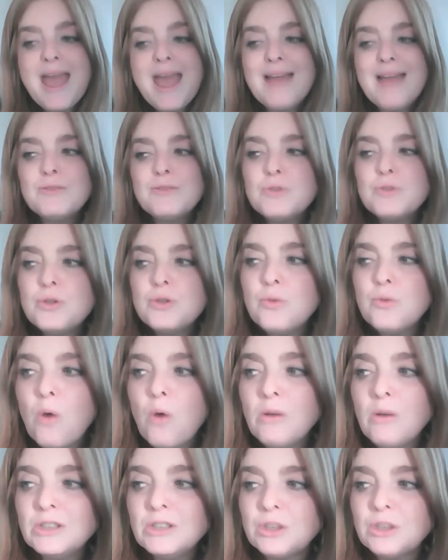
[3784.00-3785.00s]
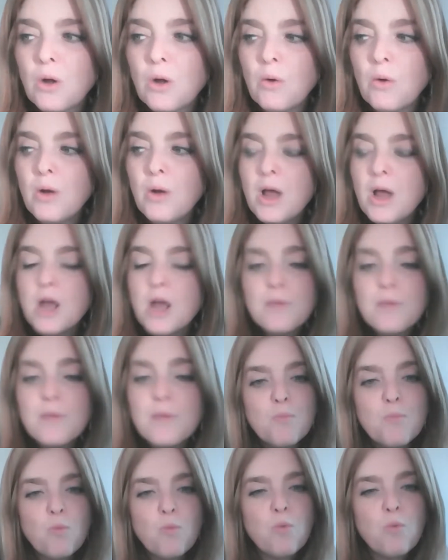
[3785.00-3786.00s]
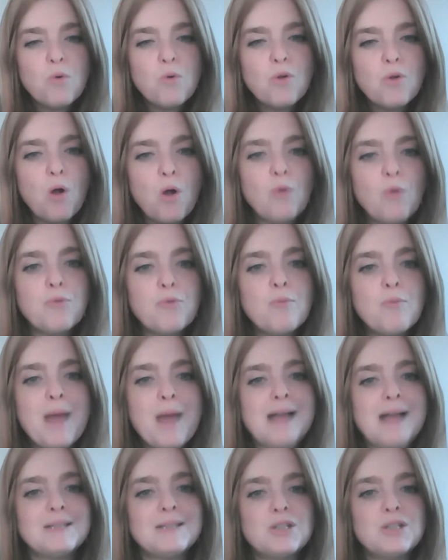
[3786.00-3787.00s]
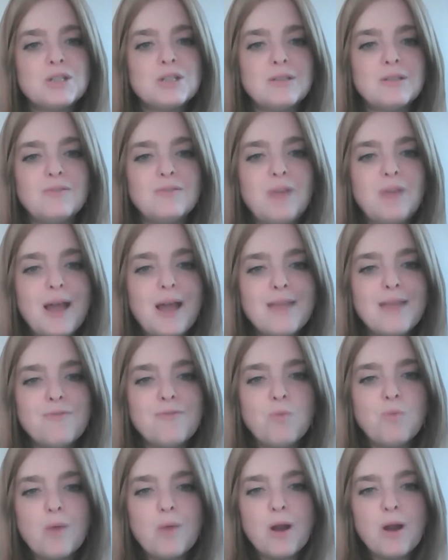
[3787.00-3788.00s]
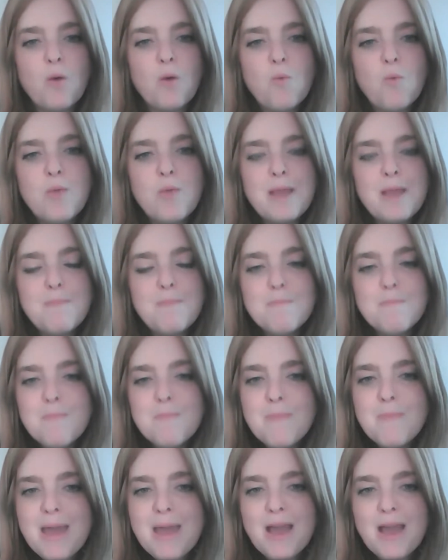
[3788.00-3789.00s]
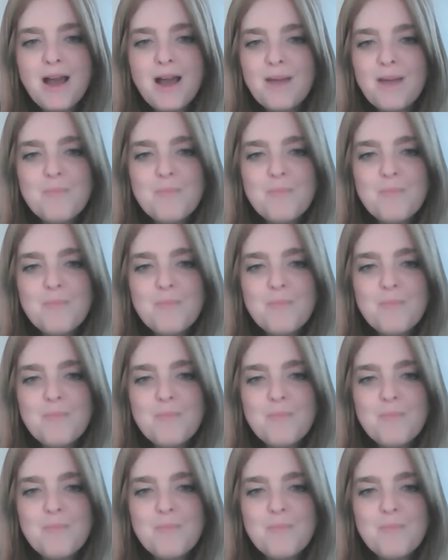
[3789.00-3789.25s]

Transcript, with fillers: and to also go through passages of life where we may,